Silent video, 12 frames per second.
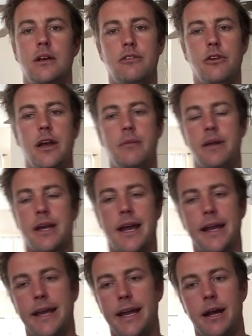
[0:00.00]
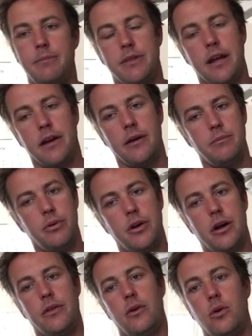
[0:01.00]
for him to kind of get up there and put
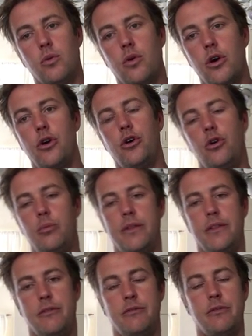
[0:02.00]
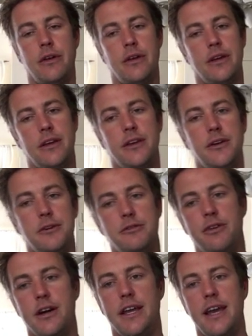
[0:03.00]
on the whole robe and the
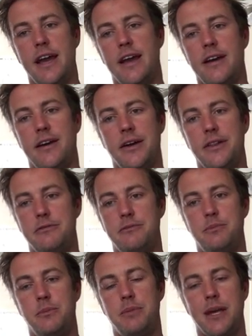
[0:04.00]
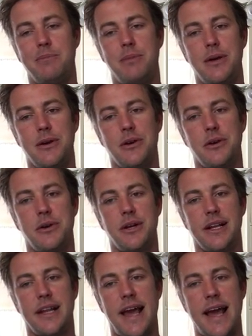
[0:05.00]
funny hair and the big beard
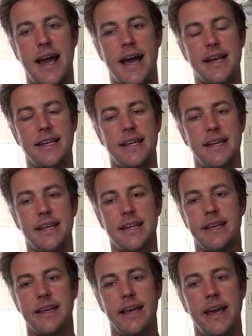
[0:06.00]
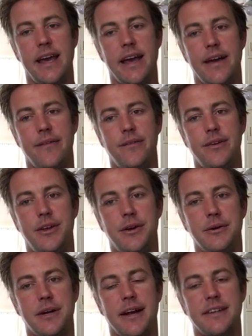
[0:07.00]
and the hat and
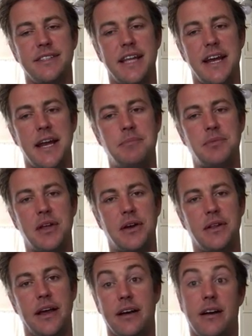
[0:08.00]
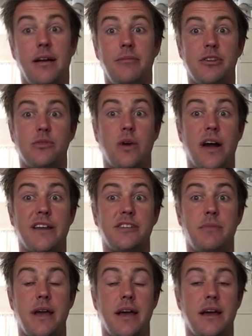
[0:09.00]
kind of stand up there like, oh, I'm this wise
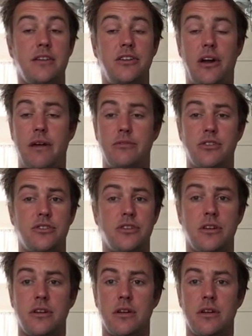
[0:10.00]
man, I'm just